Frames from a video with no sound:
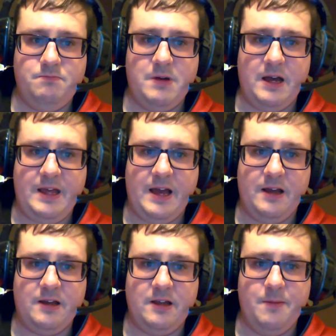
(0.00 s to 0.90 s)
But
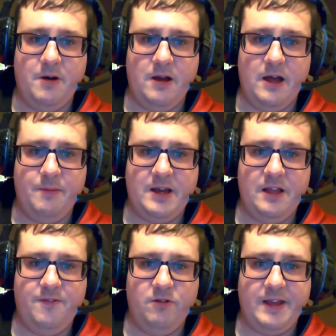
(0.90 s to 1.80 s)
yeah, going to put
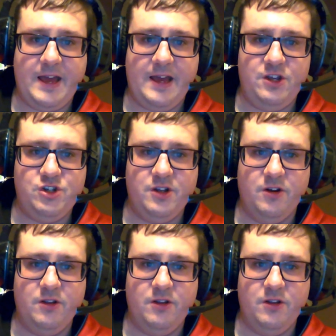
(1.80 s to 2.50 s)
Californication